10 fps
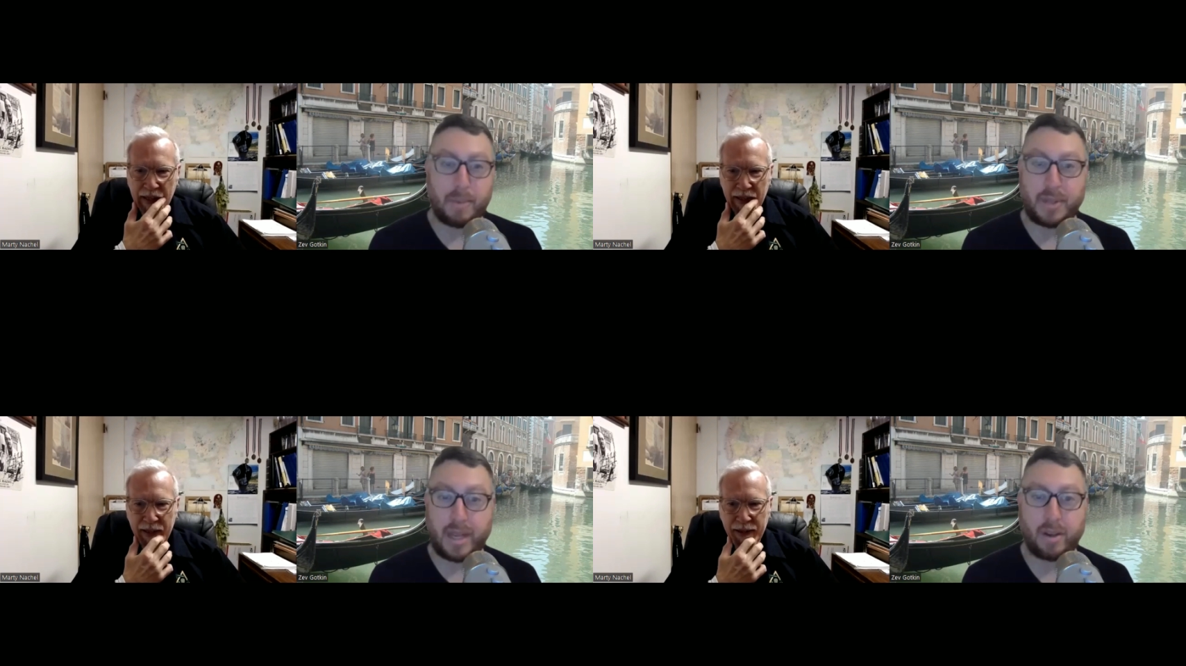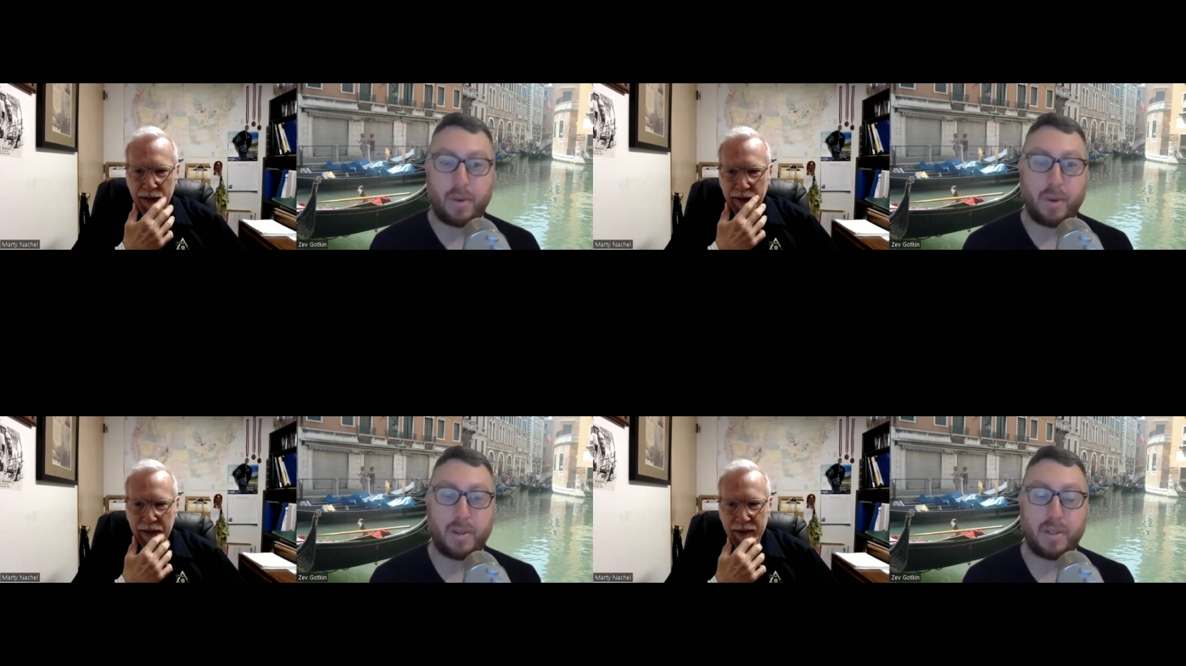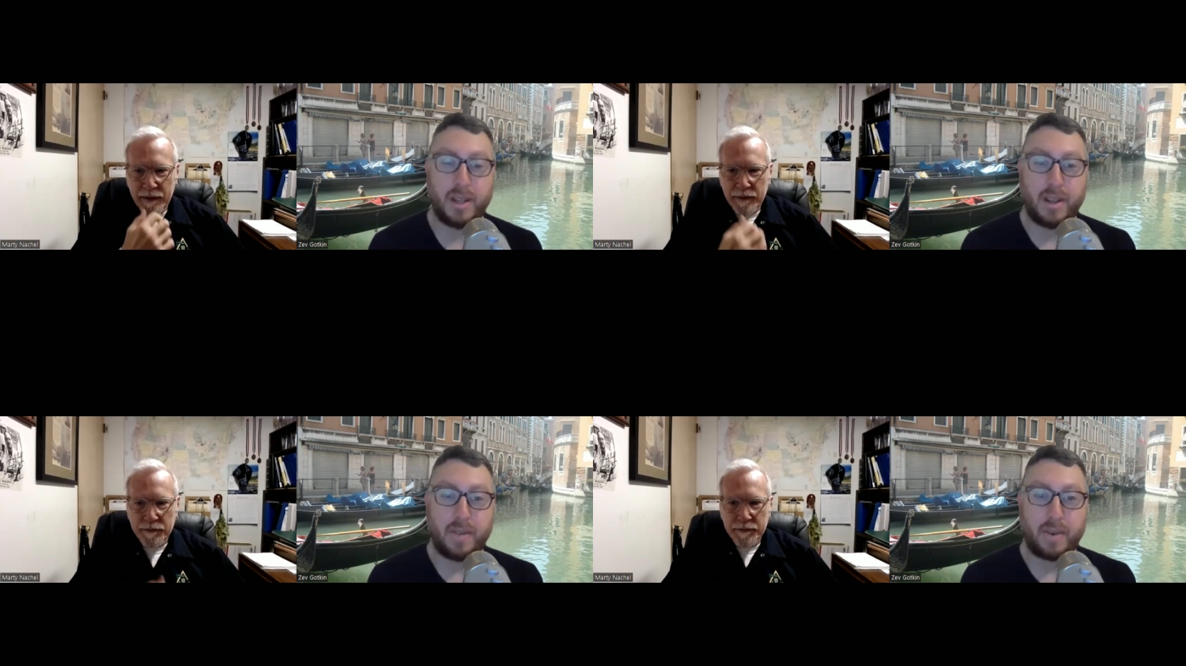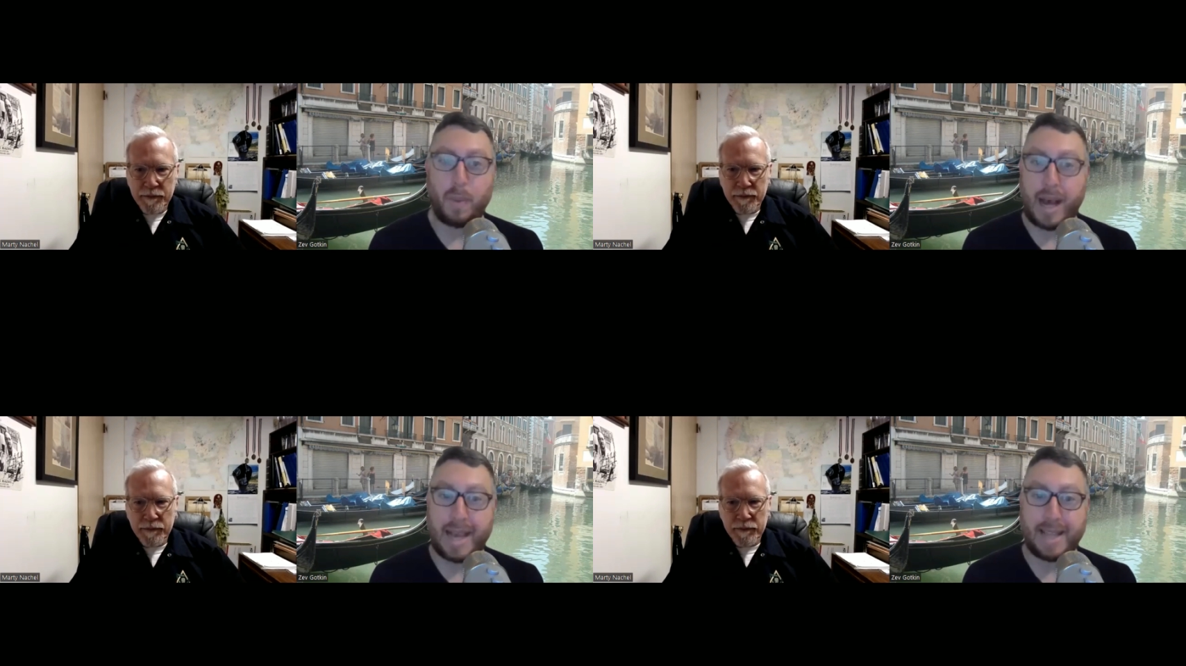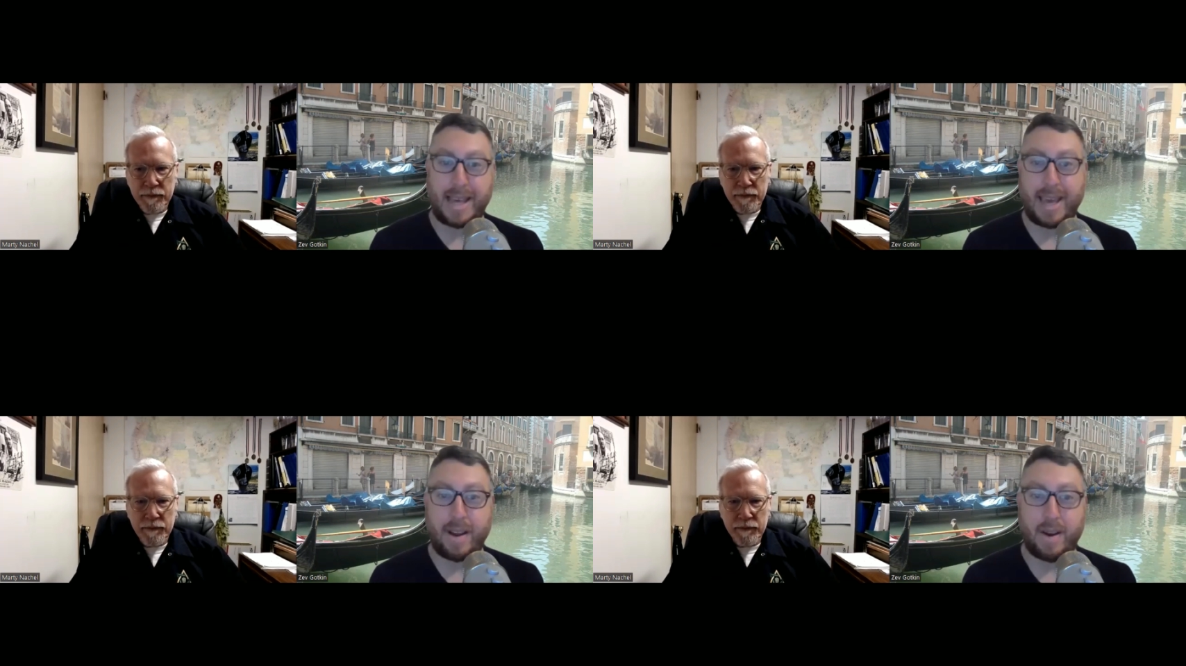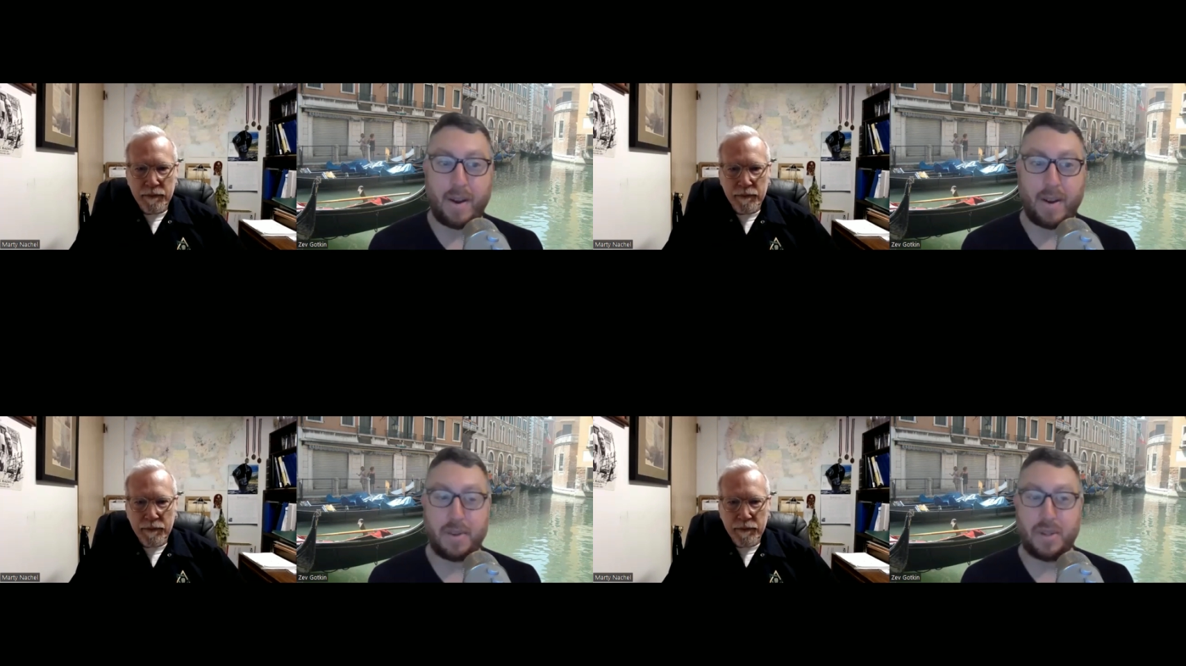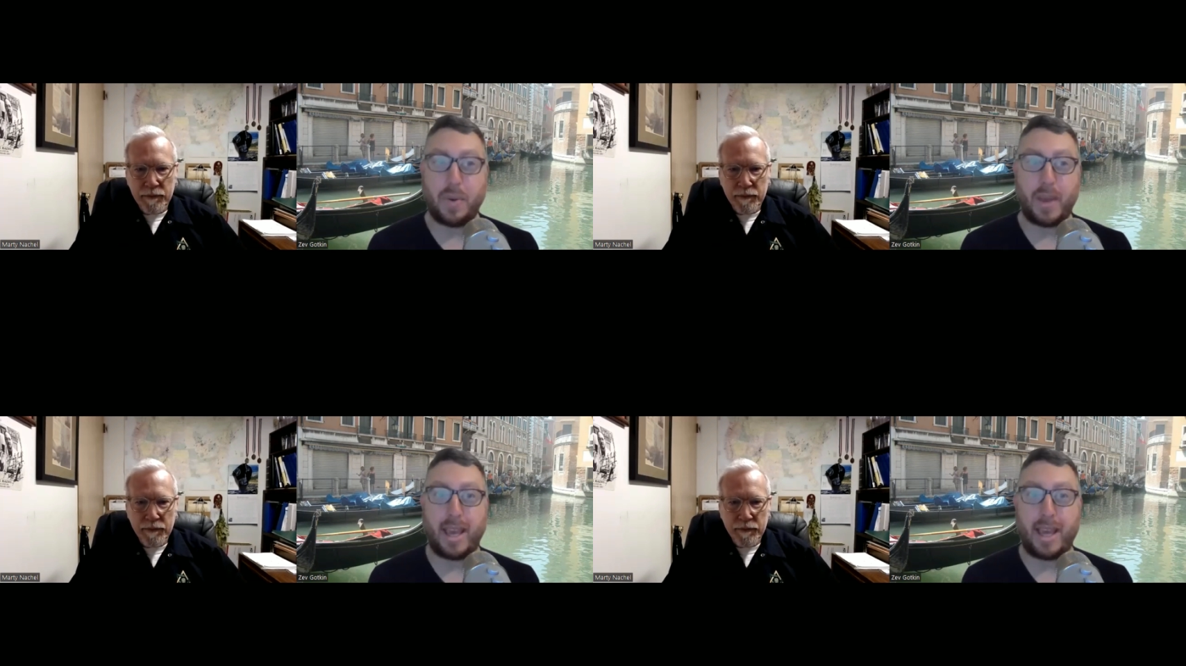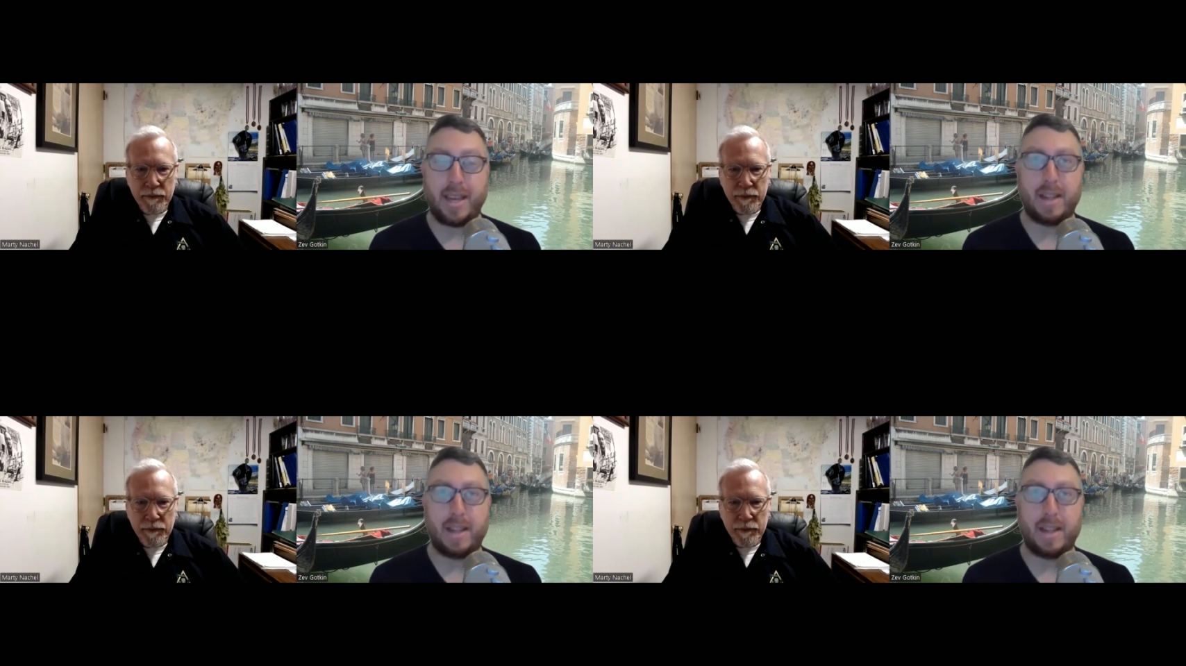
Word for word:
Speaker 1: people take your course, for why they are doing it?